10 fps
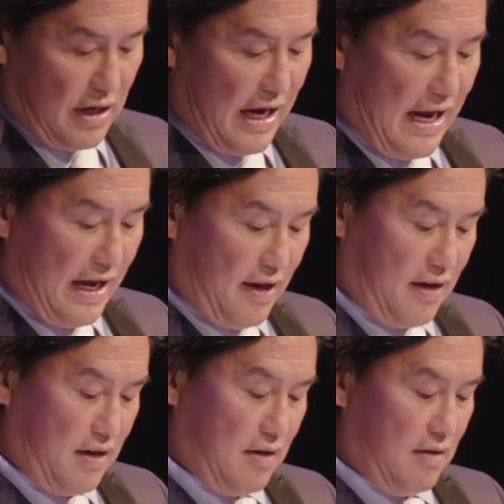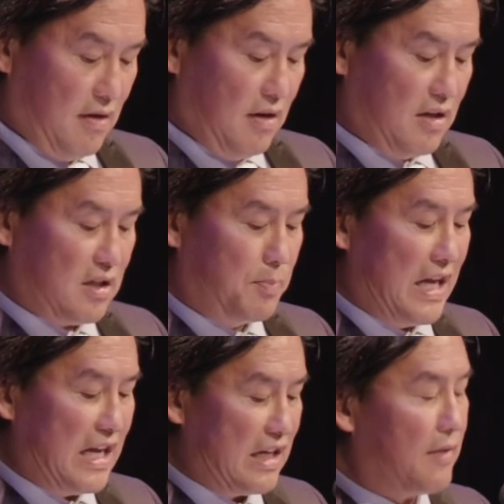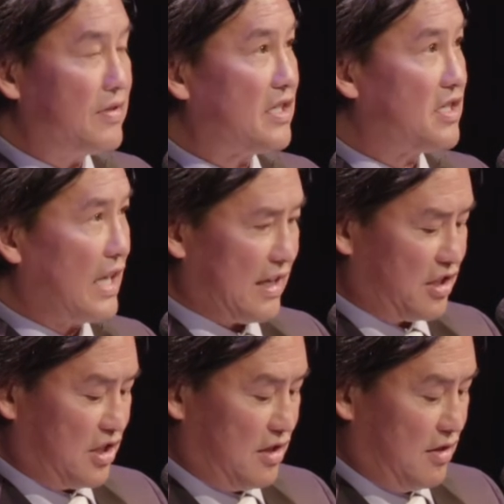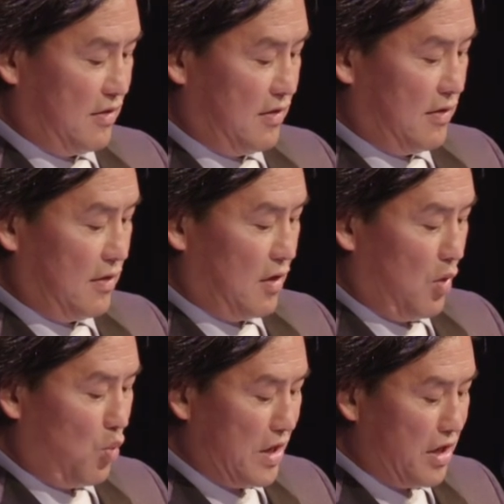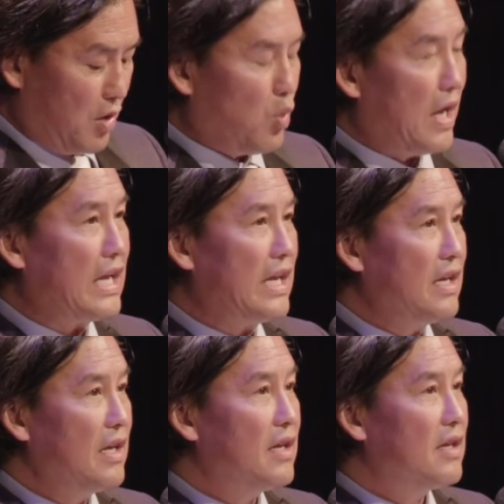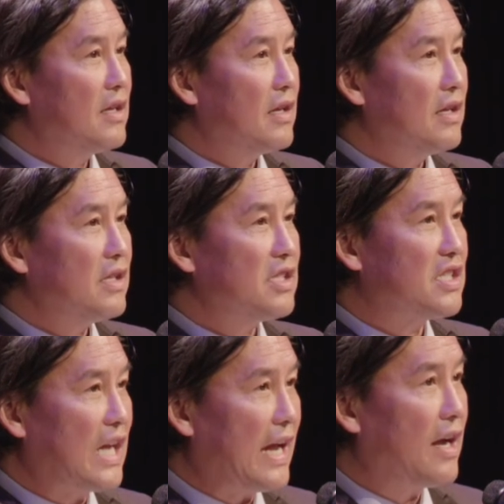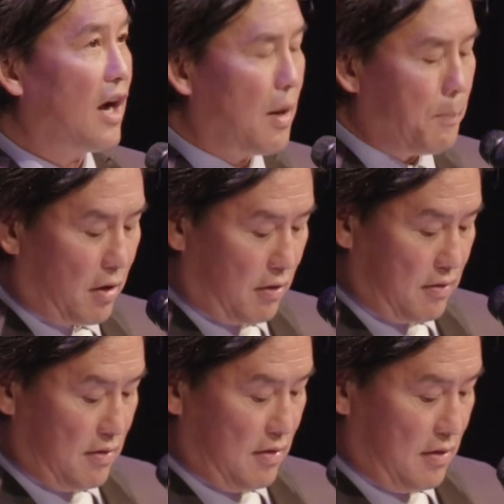And speaking of success, when you're winning, stay humble.